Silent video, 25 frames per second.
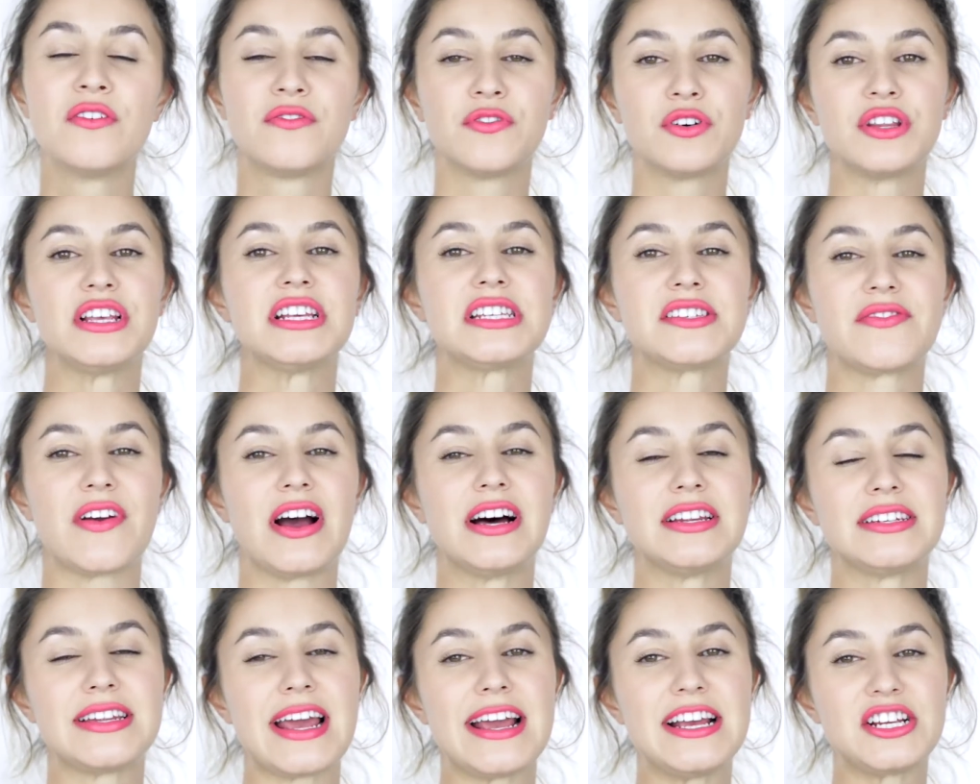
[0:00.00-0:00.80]
for this
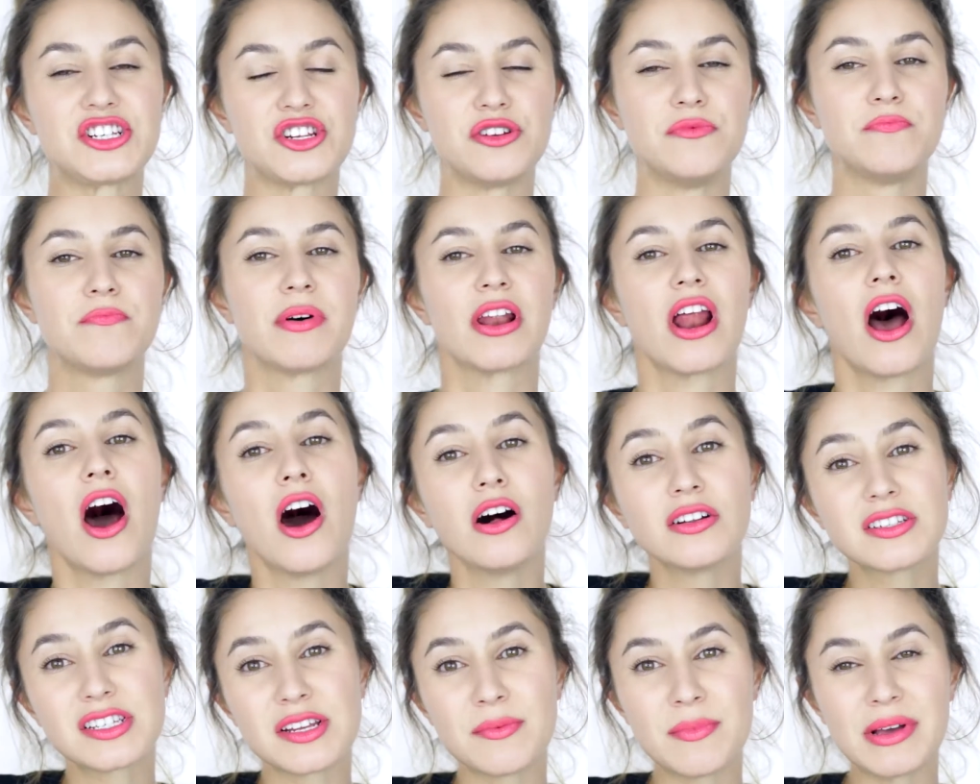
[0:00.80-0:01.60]
foundation, but
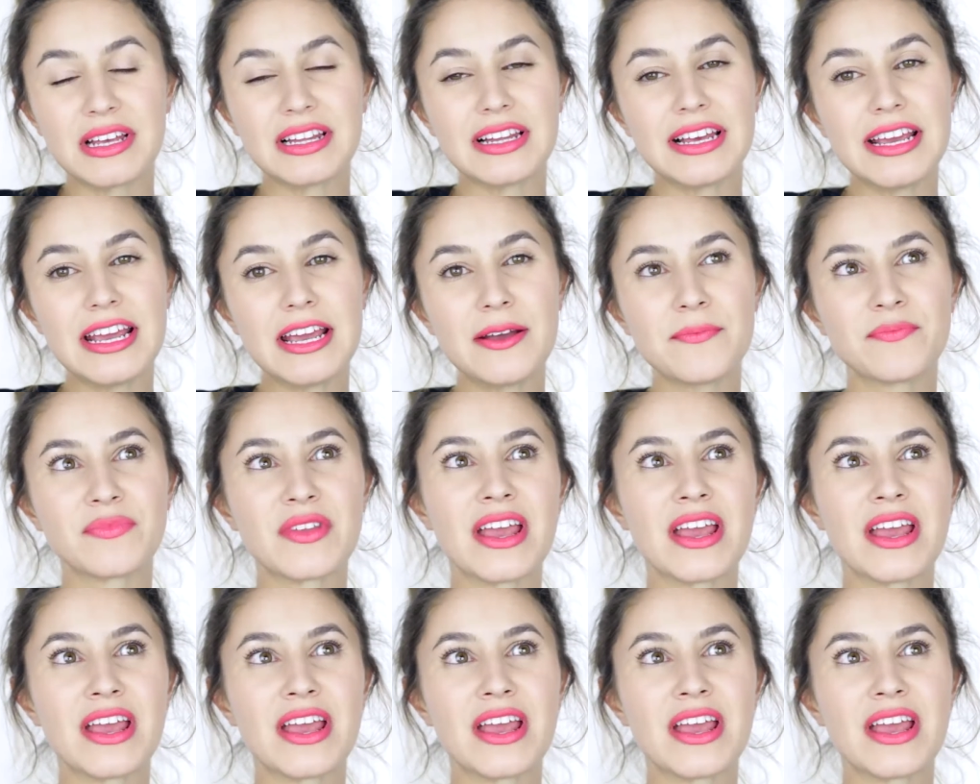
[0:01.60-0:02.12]
ultimately